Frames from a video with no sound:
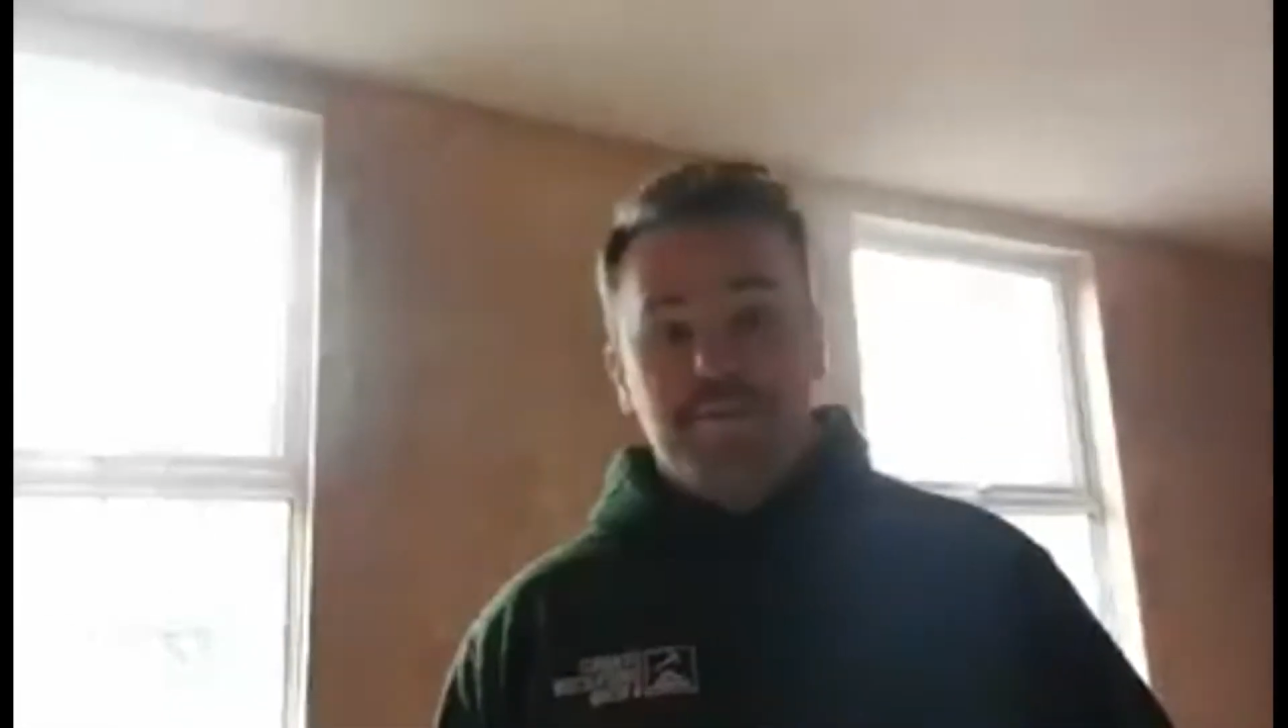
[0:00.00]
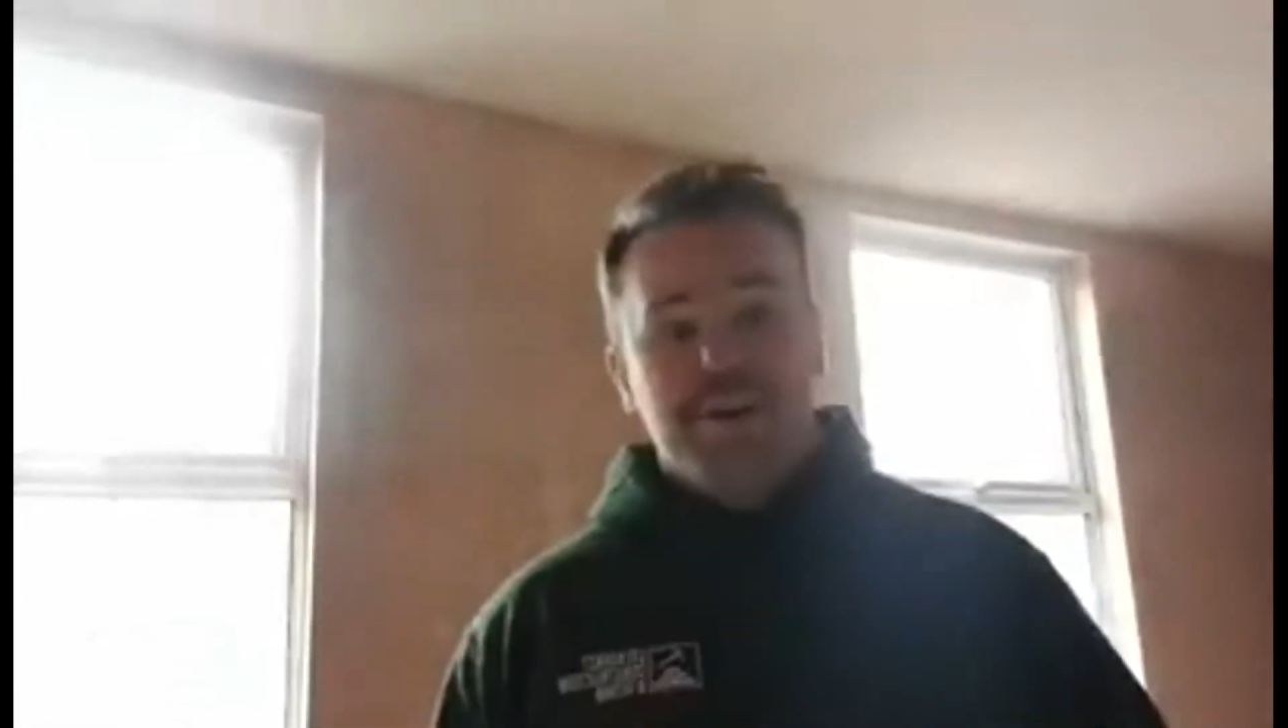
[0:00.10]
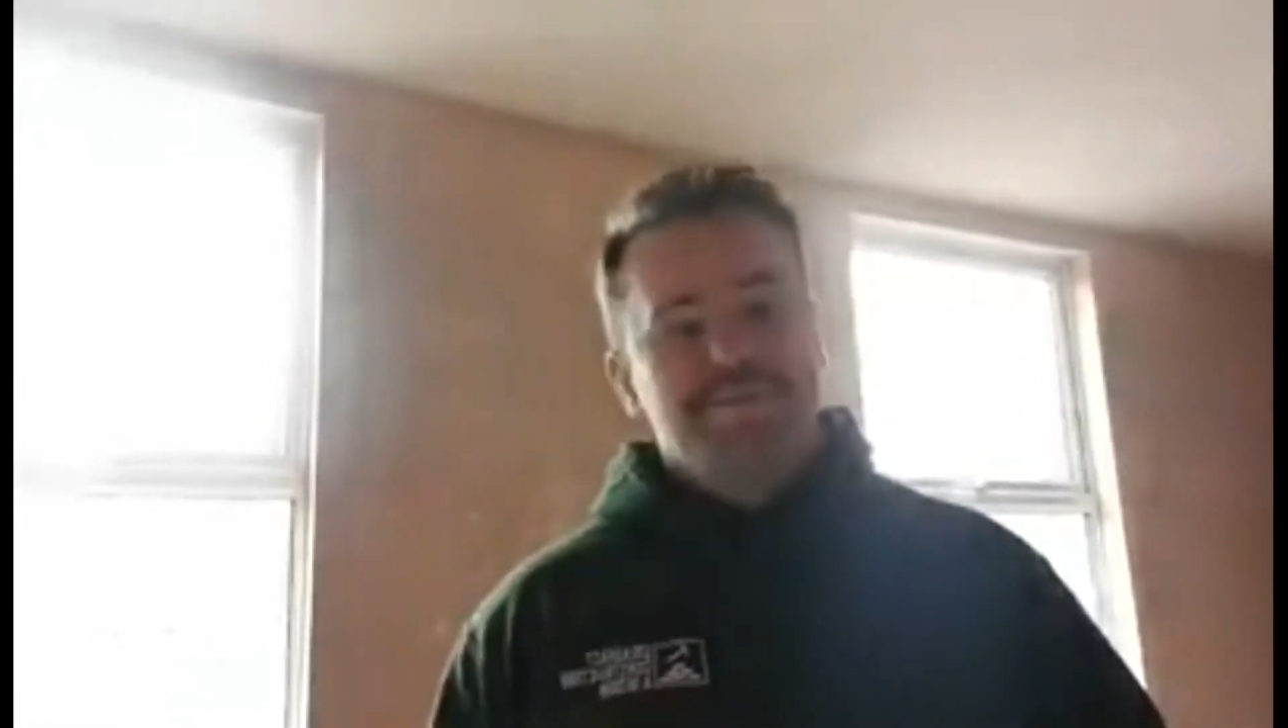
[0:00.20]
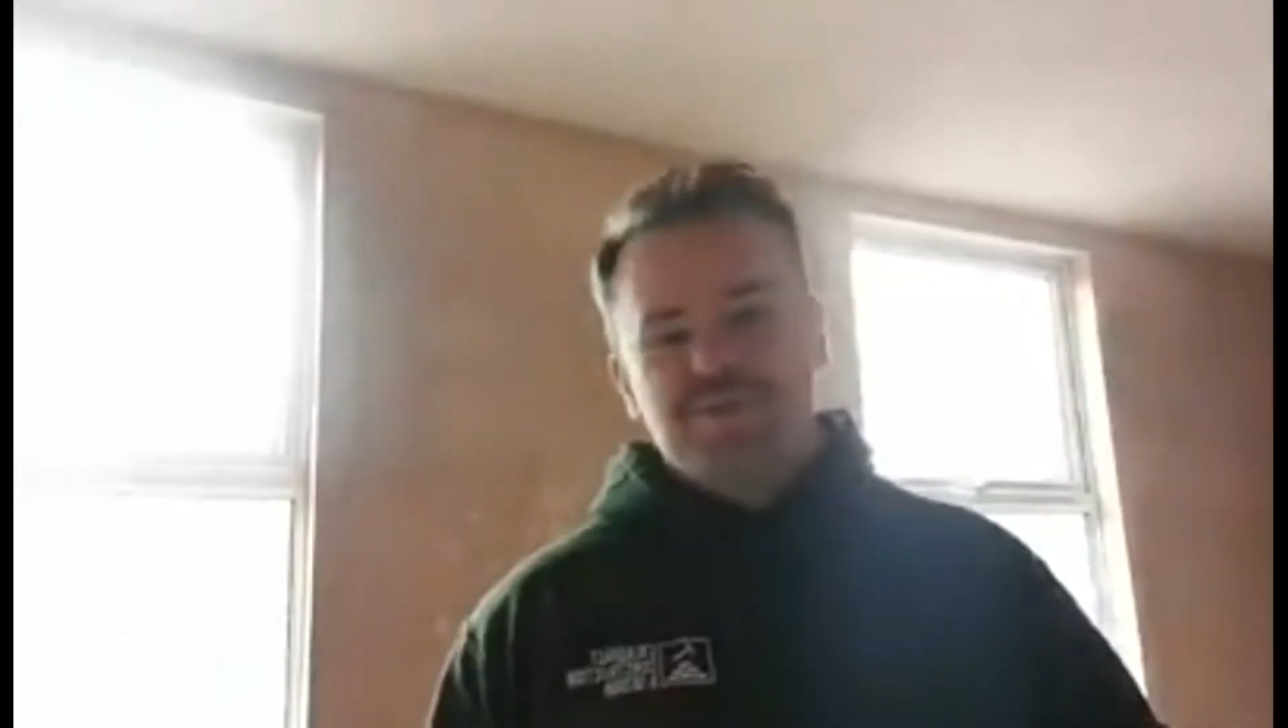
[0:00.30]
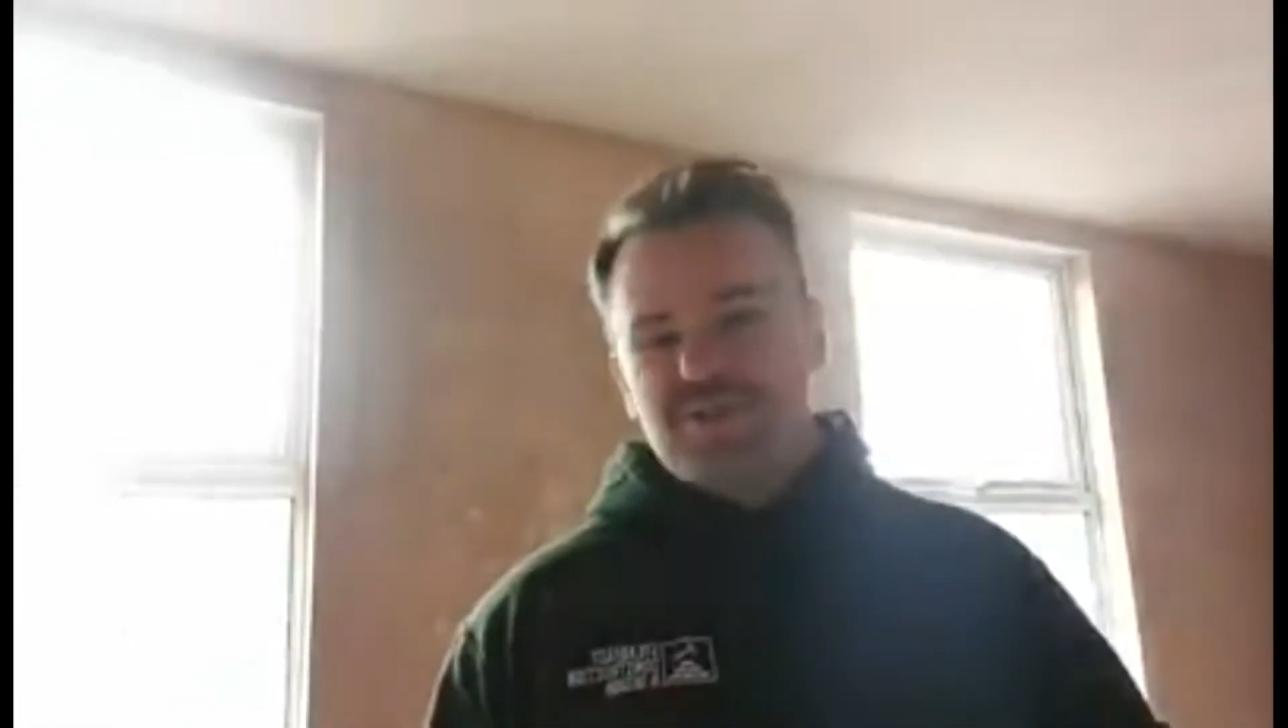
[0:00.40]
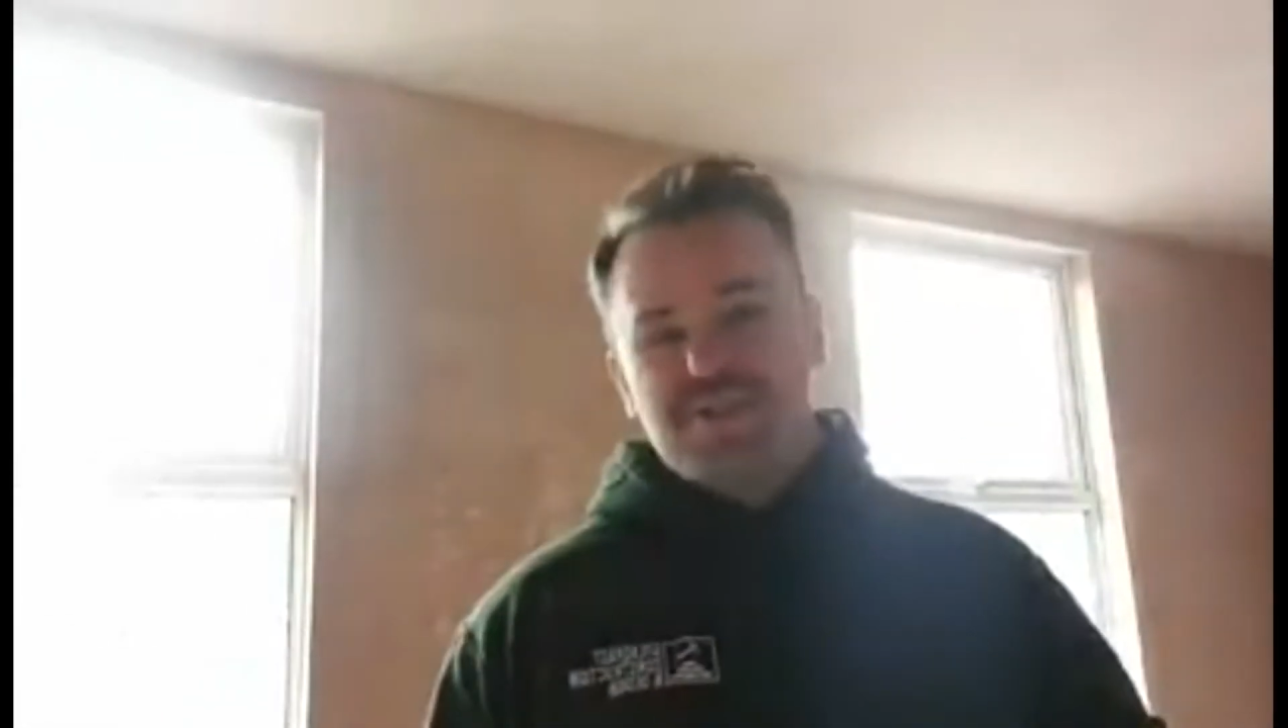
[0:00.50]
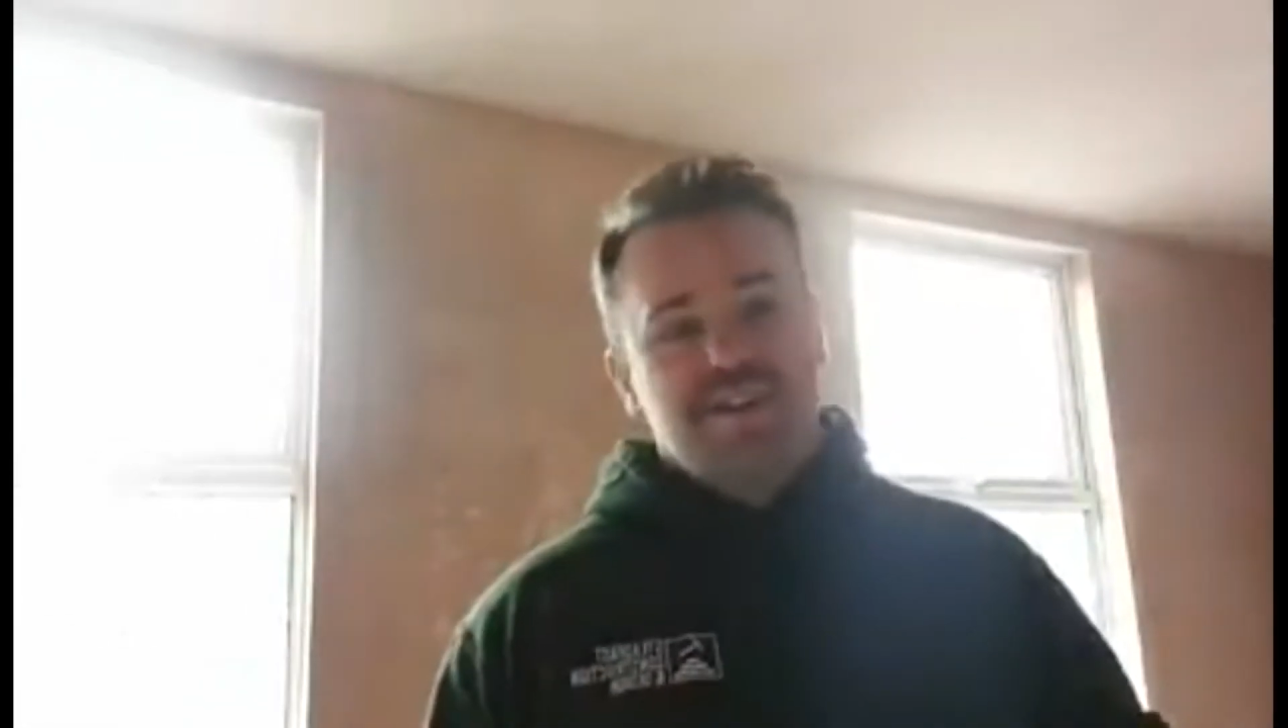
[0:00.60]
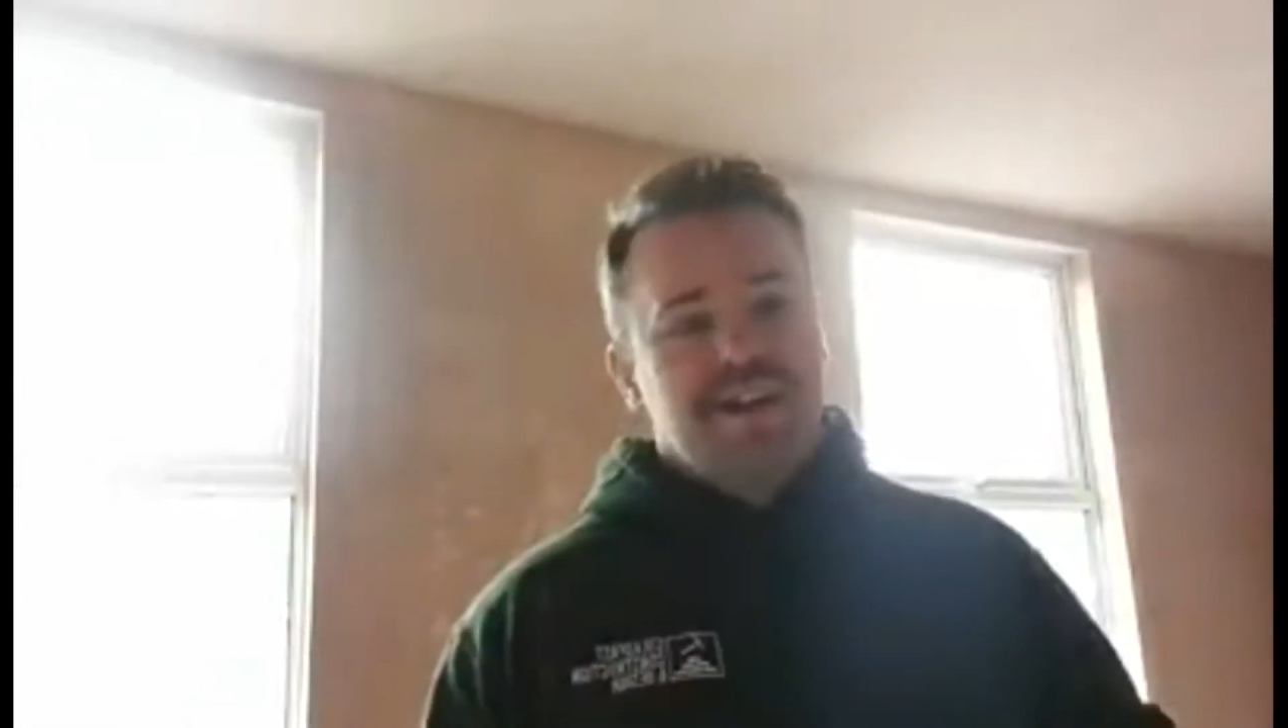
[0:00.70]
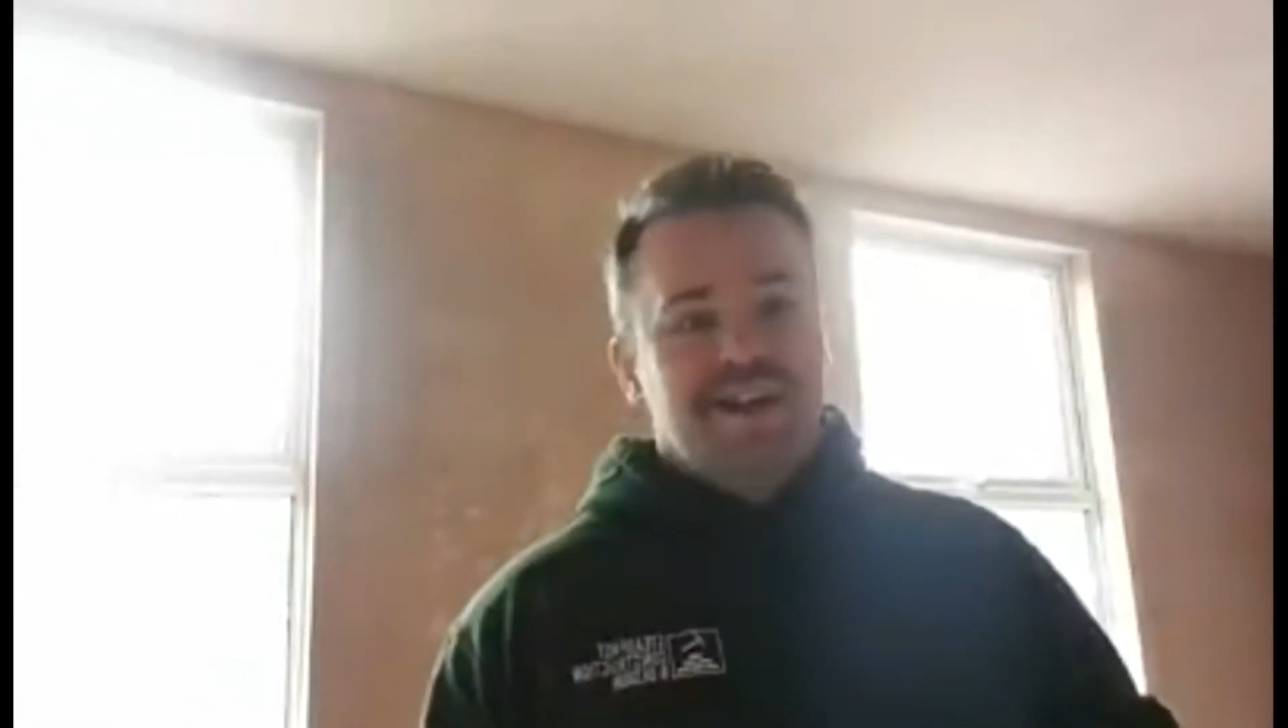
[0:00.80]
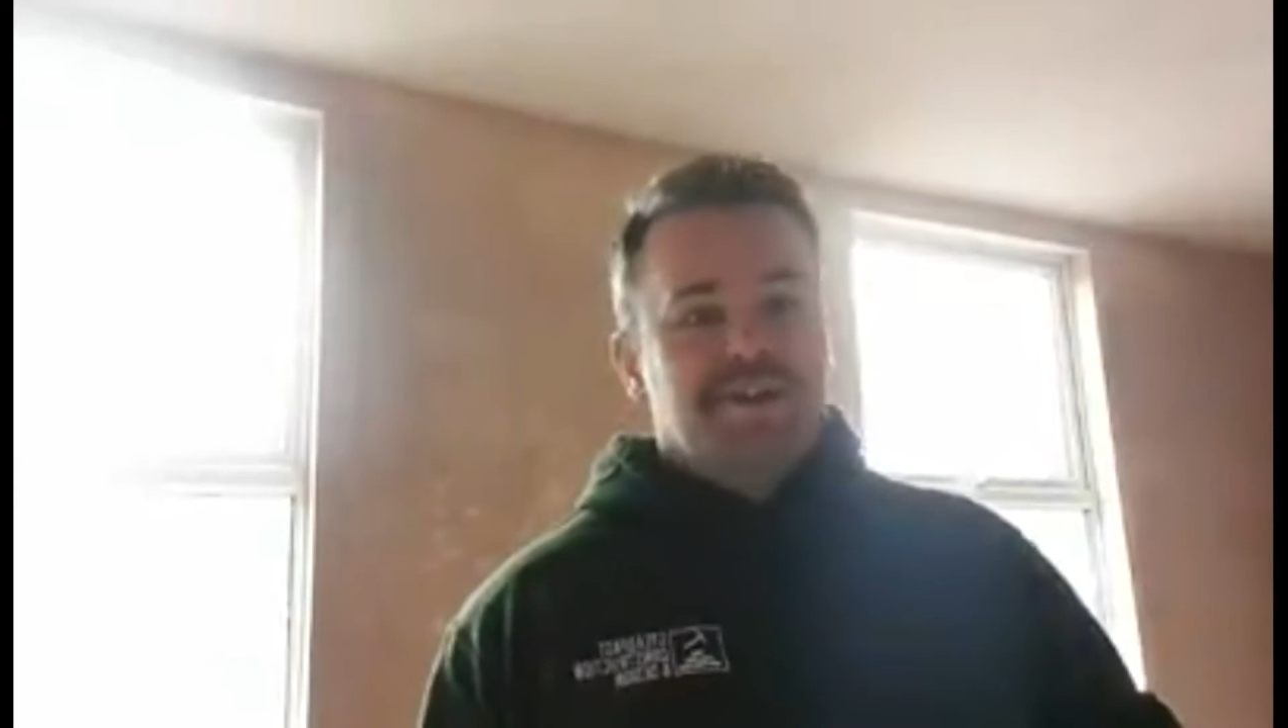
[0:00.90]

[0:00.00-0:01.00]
but I'm sure